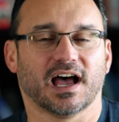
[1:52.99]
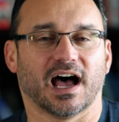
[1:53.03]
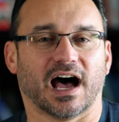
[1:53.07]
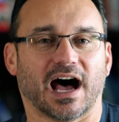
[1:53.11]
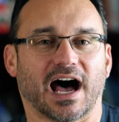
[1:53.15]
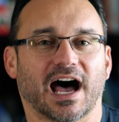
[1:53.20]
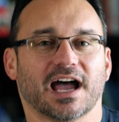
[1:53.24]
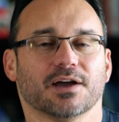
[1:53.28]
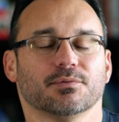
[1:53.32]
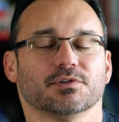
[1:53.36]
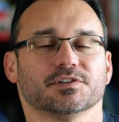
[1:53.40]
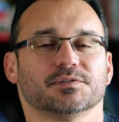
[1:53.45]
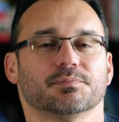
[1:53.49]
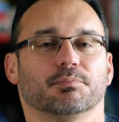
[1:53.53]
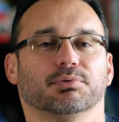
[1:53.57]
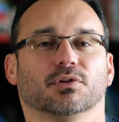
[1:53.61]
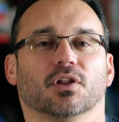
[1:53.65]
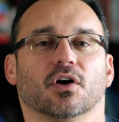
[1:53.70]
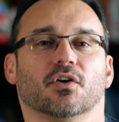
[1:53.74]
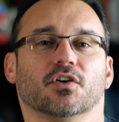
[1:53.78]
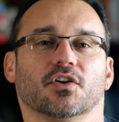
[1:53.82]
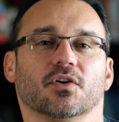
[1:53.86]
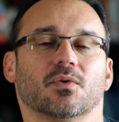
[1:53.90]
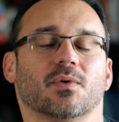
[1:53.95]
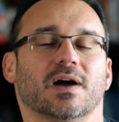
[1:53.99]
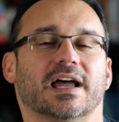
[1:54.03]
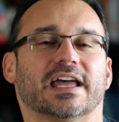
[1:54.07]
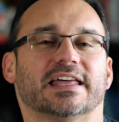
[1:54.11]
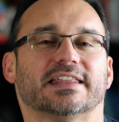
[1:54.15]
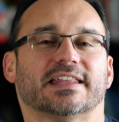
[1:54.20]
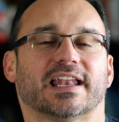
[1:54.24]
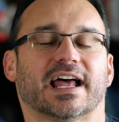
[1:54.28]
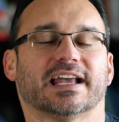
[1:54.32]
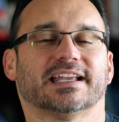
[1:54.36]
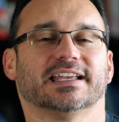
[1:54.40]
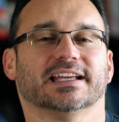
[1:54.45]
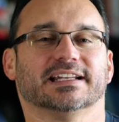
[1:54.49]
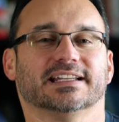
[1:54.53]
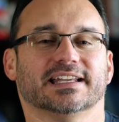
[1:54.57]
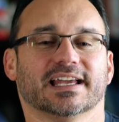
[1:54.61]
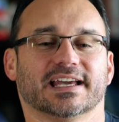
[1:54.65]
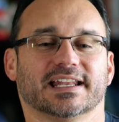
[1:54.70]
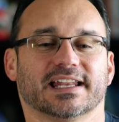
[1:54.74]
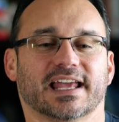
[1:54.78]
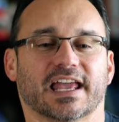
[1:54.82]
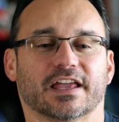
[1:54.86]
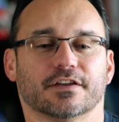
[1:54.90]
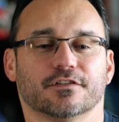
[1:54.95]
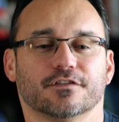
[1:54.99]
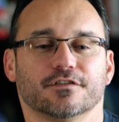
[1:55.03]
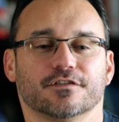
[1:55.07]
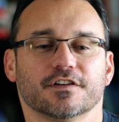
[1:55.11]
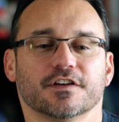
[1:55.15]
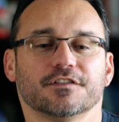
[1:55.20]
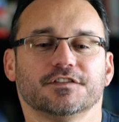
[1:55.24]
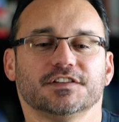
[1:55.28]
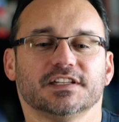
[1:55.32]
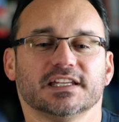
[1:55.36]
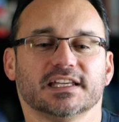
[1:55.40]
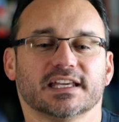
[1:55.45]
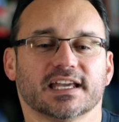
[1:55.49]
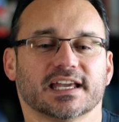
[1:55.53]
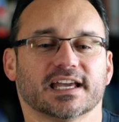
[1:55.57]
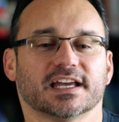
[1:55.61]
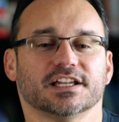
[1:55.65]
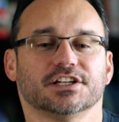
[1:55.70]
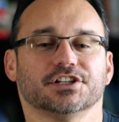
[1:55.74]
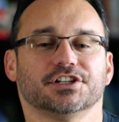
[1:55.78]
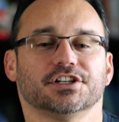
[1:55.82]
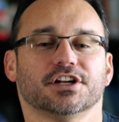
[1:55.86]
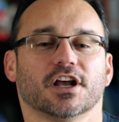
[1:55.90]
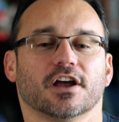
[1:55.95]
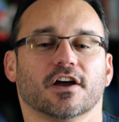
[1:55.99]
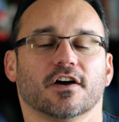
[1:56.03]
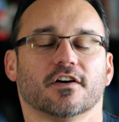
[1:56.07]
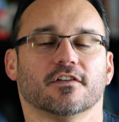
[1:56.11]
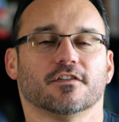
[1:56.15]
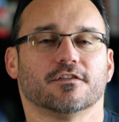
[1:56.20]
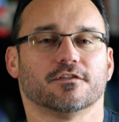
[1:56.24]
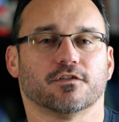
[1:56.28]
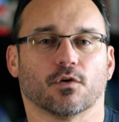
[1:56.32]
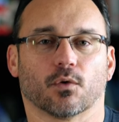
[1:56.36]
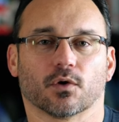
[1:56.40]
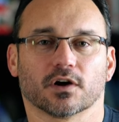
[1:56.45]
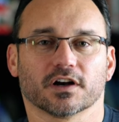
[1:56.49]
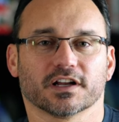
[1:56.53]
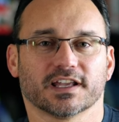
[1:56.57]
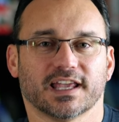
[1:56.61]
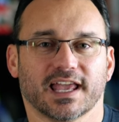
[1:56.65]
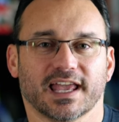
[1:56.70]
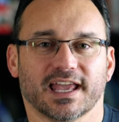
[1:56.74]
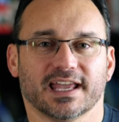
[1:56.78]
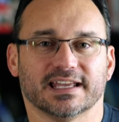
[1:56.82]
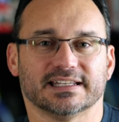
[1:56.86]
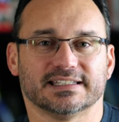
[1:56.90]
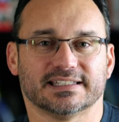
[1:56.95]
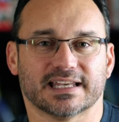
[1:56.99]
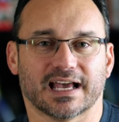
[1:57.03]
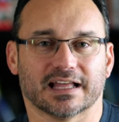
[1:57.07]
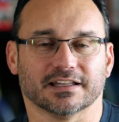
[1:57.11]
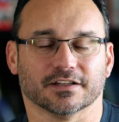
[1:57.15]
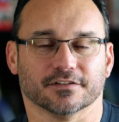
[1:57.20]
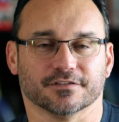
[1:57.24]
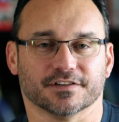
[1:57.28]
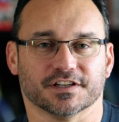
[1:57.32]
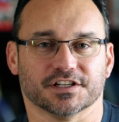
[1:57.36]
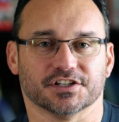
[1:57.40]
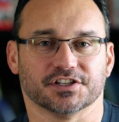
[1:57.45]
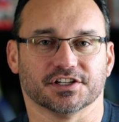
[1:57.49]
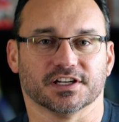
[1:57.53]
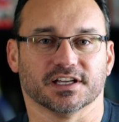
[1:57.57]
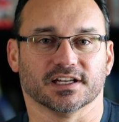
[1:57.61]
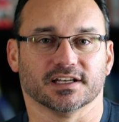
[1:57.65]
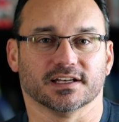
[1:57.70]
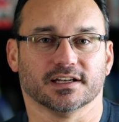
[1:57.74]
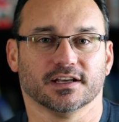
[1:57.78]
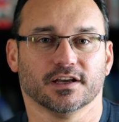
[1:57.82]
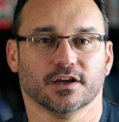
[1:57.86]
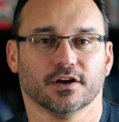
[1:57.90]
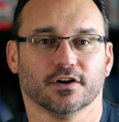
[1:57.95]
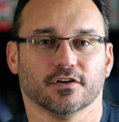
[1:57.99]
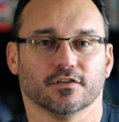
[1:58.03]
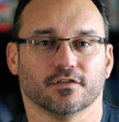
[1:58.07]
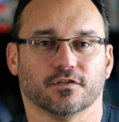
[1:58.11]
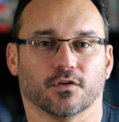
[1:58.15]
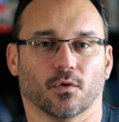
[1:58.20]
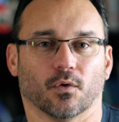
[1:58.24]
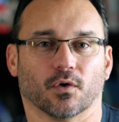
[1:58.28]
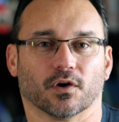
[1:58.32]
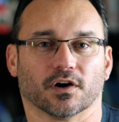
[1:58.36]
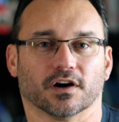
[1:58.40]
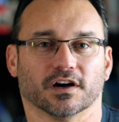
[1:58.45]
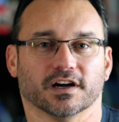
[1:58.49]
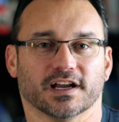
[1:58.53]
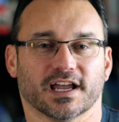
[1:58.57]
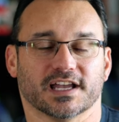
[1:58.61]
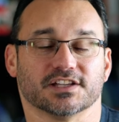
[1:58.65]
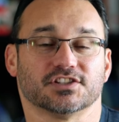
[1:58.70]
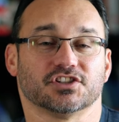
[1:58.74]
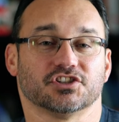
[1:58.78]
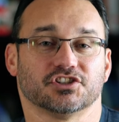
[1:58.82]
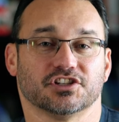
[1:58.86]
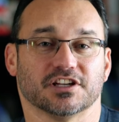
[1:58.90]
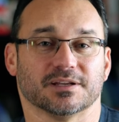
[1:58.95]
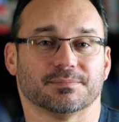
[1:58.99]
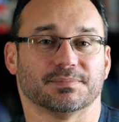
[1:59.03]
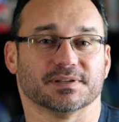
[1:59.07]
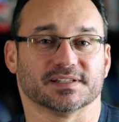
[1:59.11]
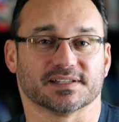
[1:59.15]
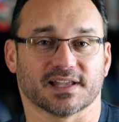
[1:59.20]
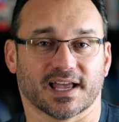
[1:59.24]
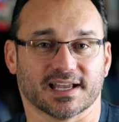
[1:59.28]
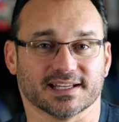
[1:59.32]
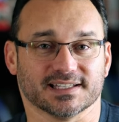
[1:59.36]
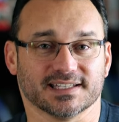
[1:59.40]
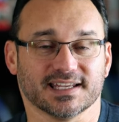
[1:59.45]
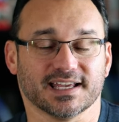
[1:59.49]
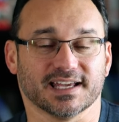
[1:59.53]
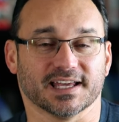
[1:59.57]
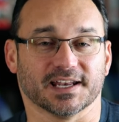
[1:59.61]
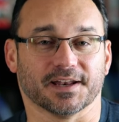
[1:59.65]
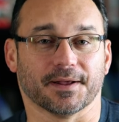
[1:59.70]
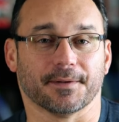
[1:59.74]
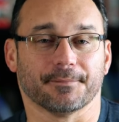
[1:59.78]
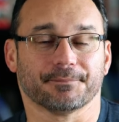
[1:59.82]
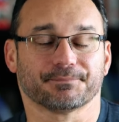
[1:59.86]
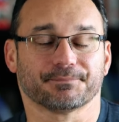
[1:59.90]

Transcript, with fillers: I was blown away that I could get a 50 inch 4K television for as cheap as I did.